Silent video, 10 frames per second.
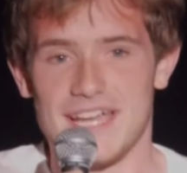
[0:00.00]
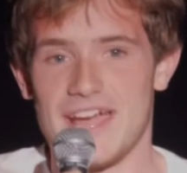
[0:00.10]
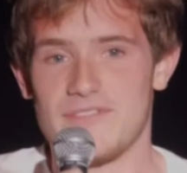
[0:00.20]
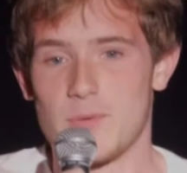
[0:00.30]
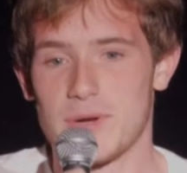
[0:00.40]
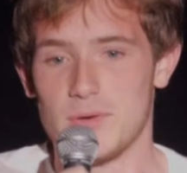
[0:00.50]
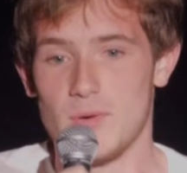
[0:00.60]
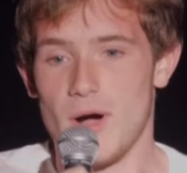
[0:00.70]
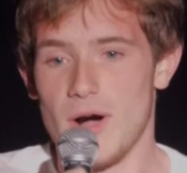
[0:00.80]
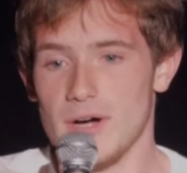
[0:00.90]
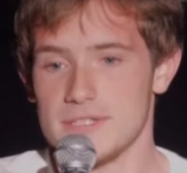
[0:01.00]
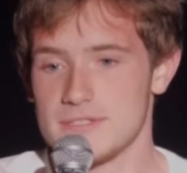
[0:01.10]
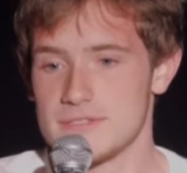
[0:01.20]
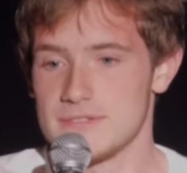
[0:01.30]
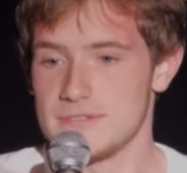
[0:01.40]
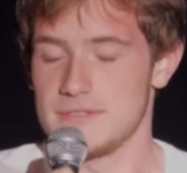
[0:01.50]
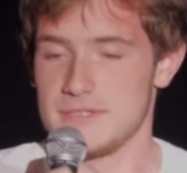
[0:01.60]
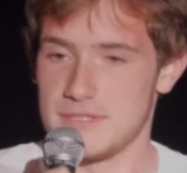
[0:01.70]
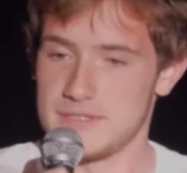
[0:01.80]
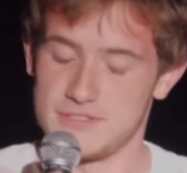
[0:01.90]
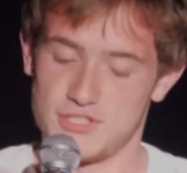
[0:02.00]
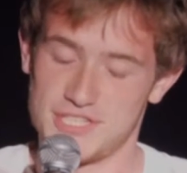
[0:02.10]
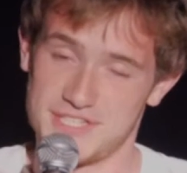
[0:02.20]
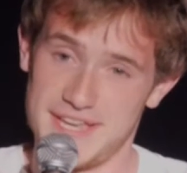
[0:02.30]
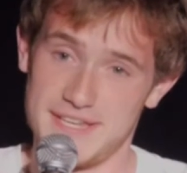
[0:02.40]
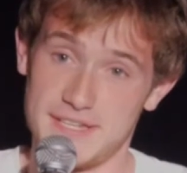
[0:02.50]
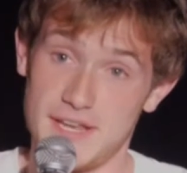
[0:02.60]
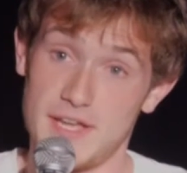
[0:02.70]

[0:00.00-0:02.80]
Everyone who Oz just signed